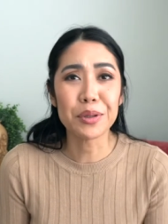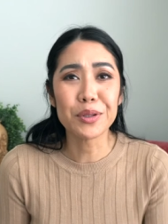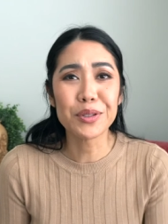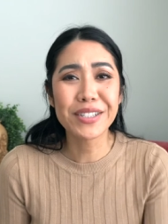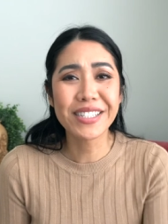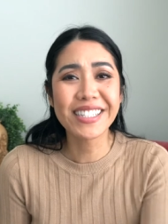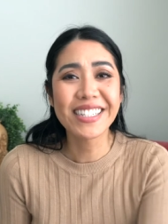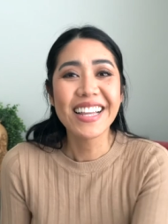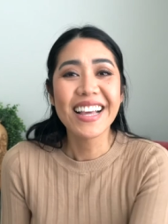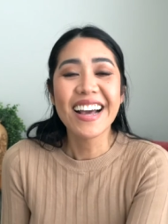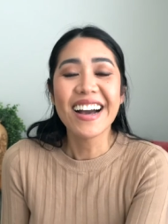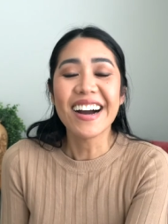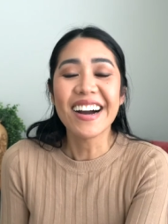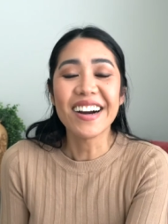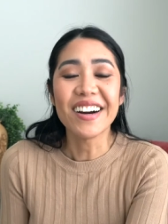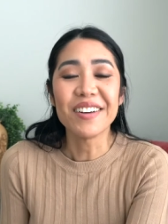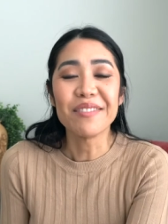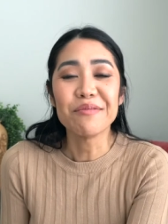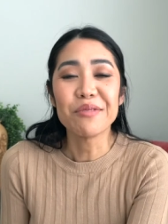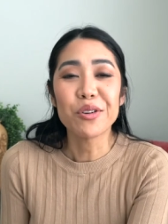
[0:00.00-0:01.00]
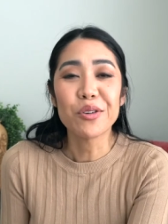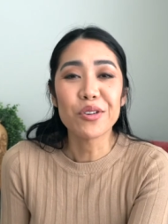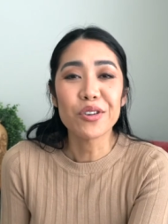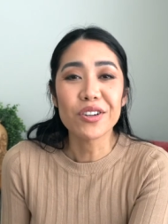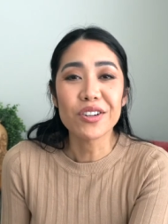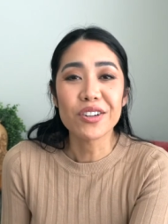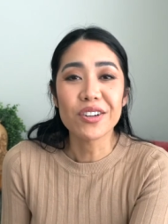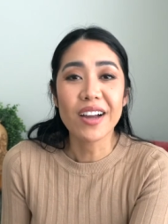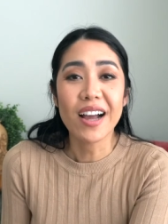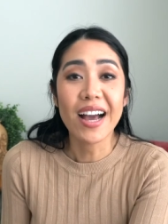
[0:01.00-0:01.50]
boots um,
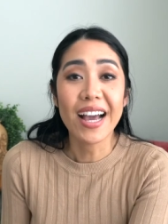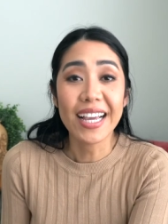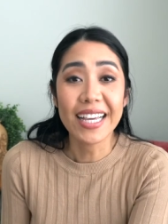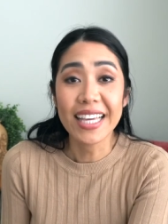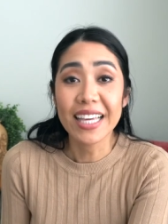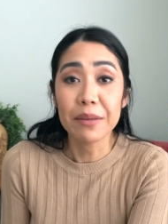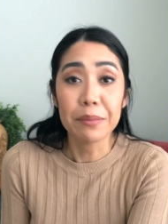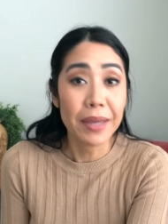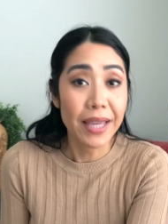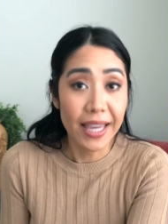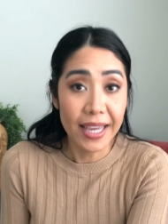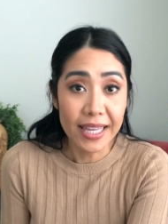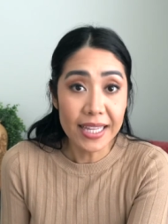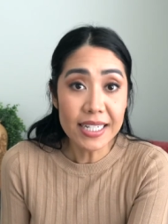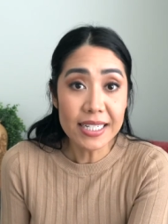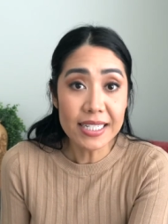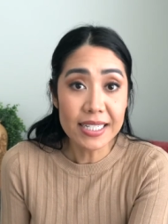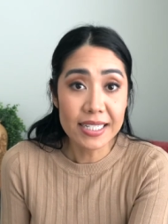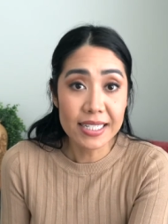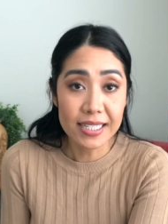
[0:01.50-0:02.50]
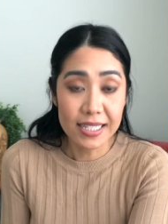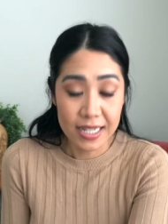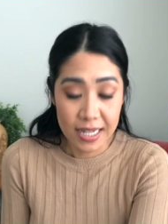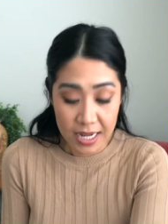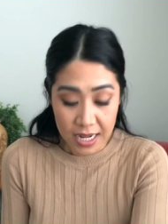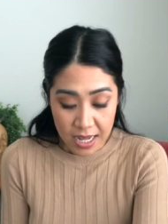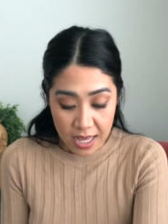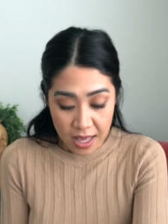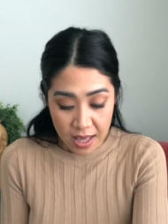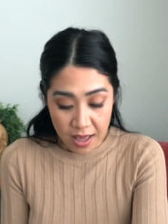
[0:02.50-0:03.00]
or hiking pants.
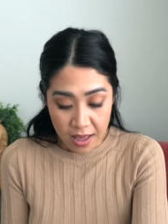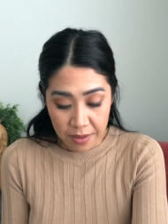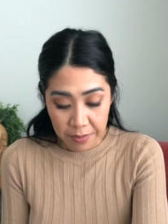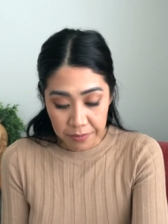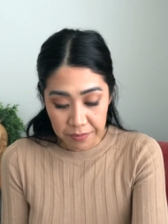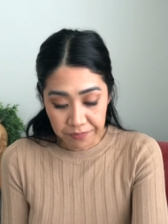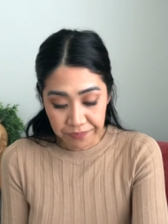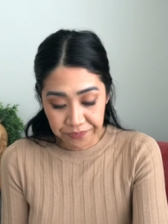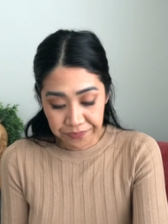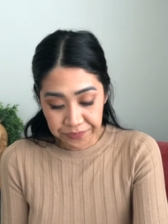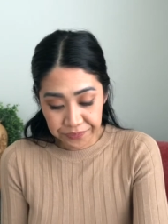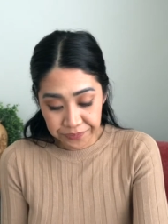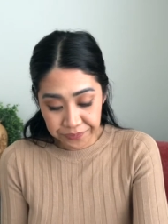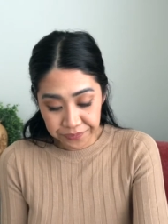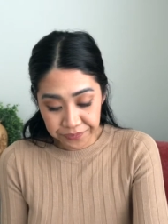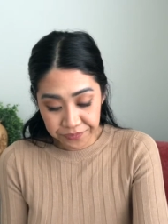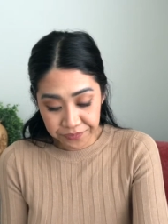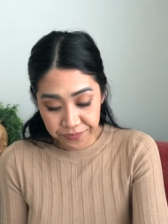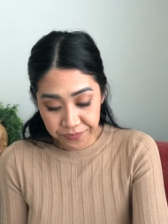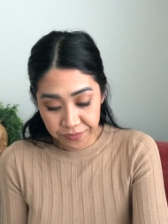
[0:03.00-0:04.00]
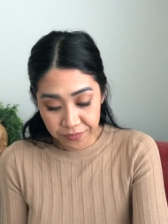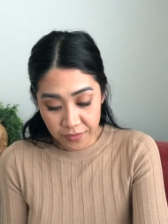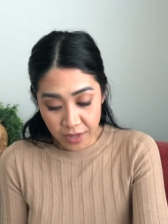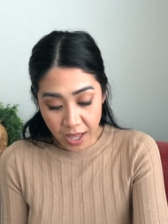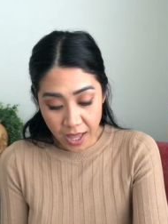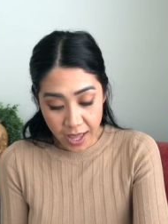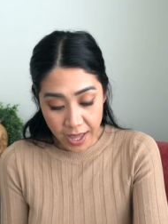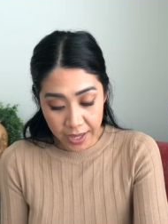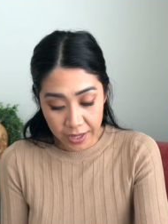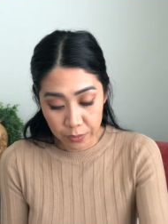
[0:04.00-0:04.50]
Um,
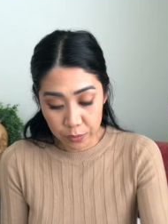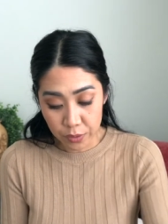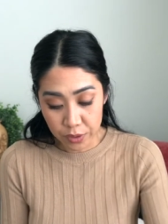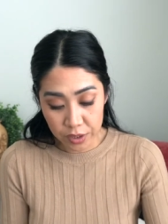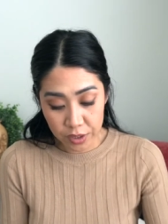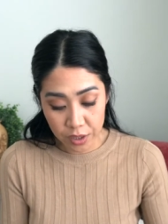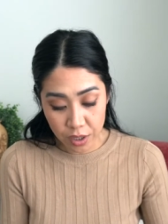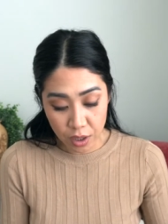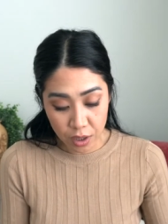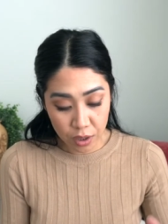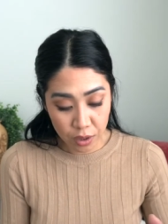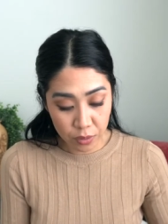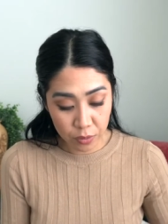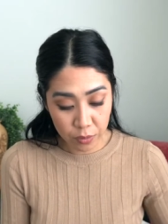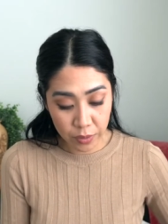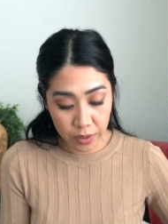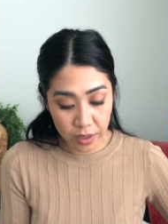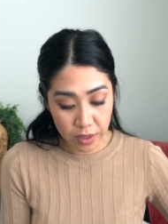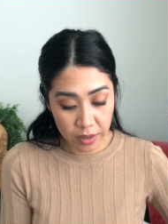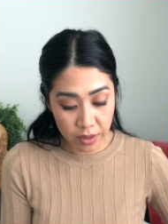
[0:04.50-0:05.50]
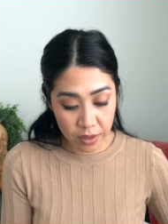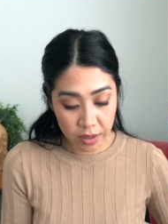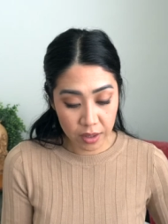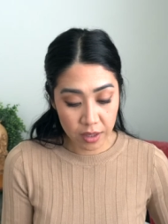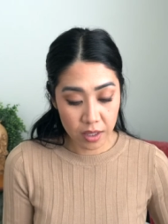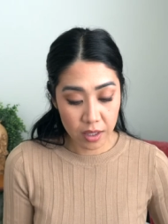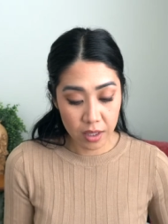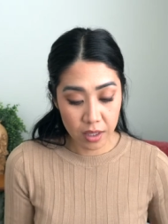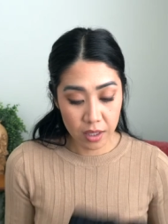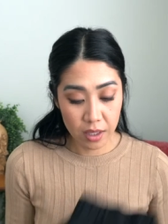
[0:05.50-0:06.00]
I would go with
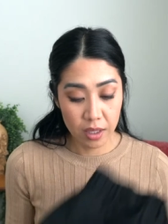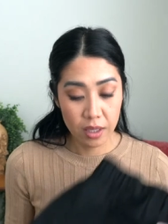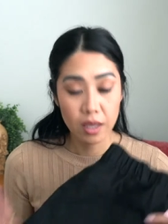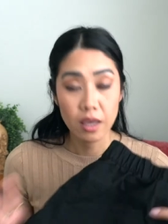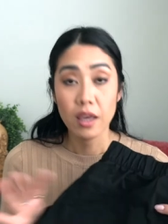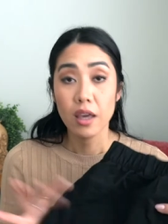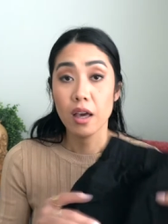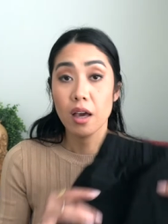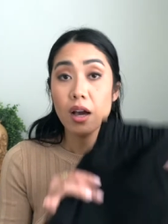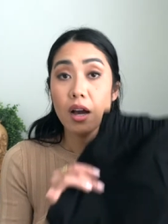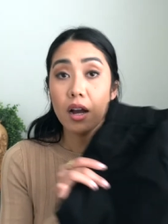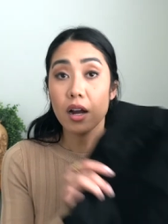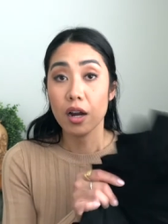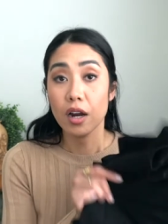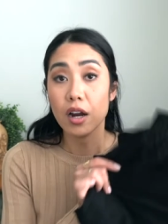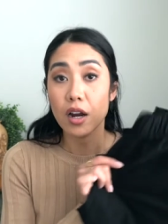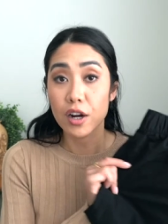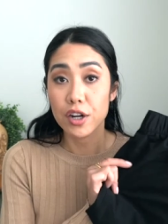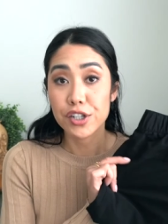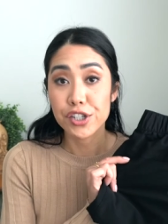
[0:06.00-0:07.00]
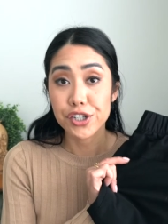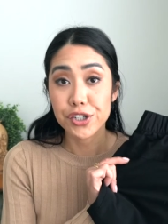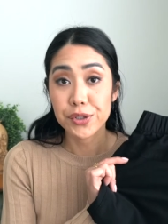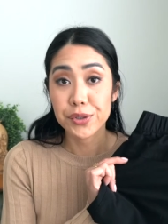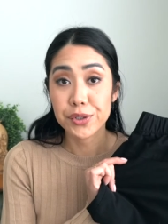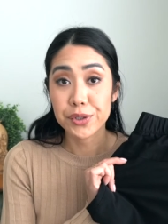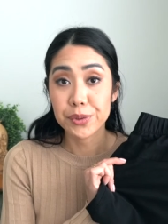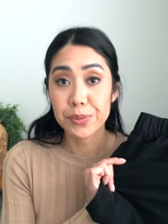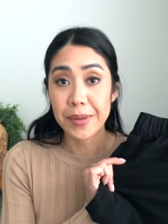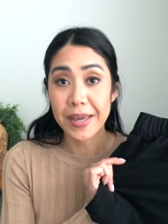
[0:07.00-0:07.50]
the
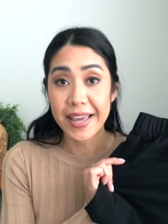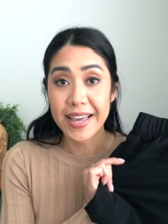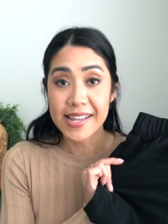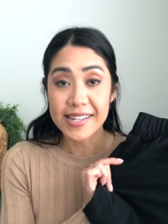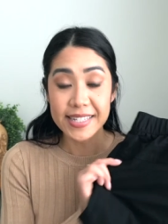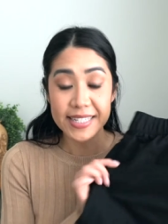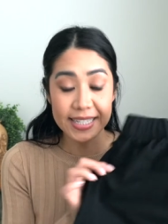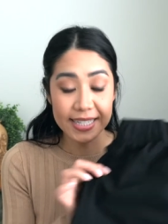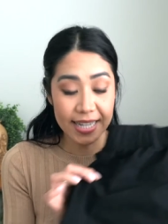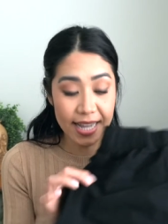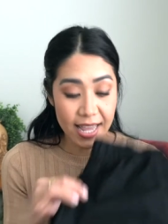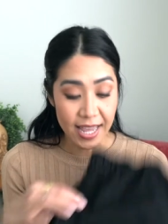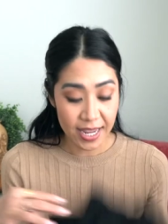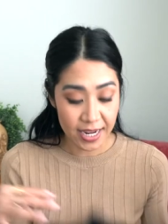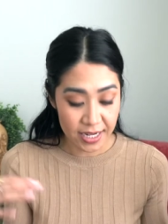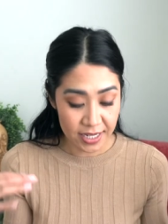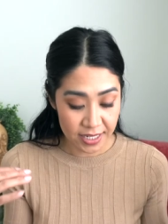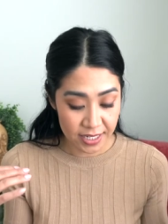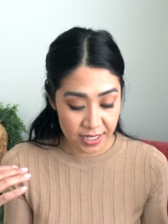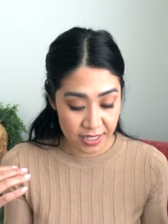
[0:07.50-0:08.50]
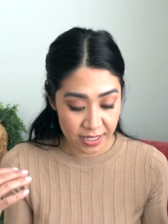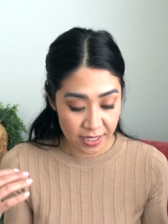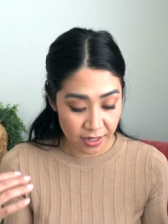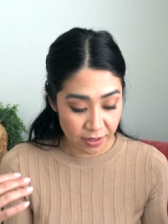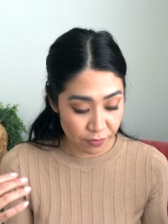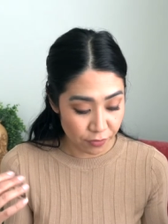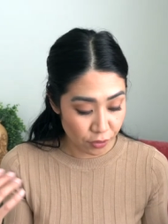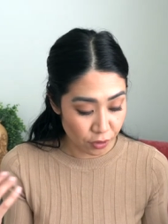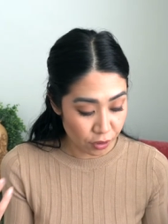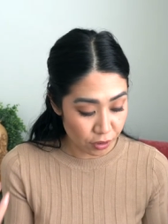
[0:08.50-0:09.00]
RG Pants. And
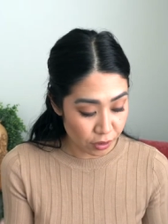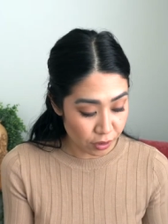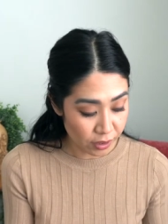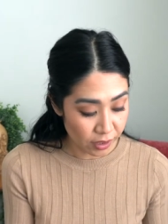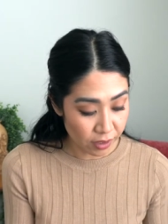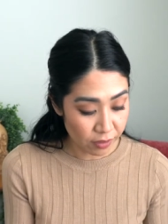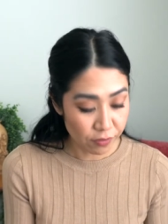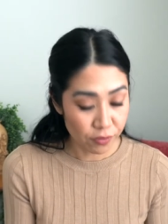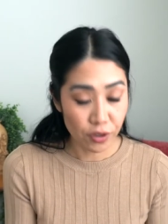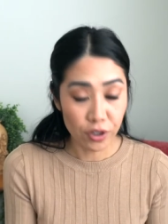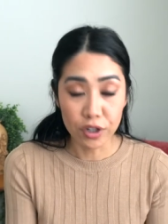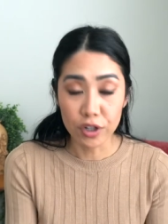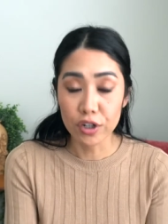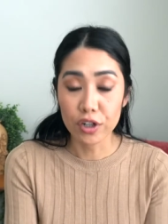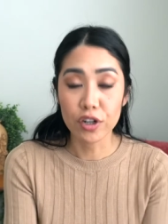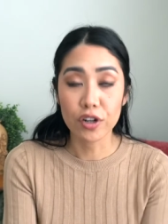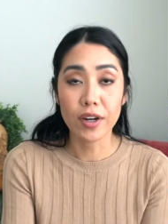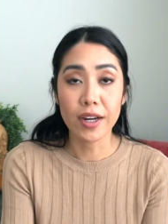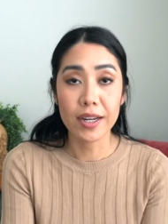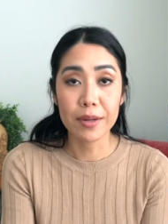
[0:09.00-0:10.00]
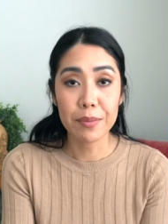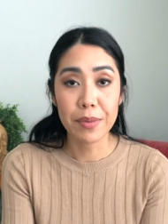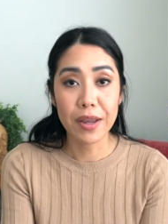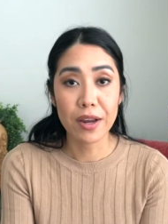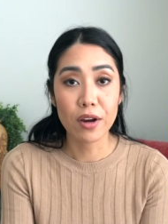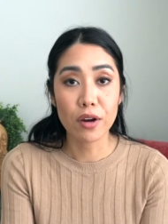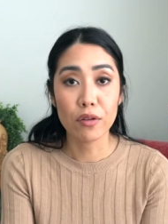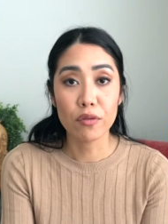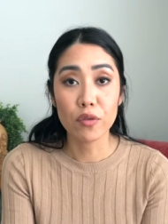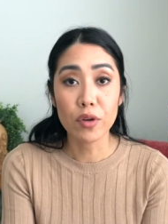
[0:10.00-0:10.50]
if you're looking for a great
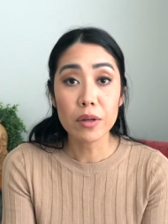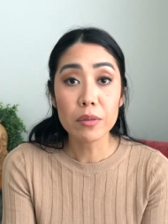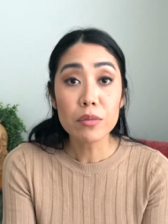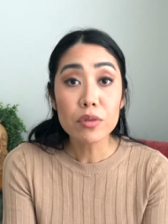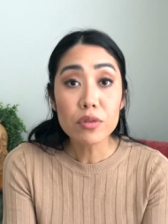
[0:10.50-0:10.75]
pair of rain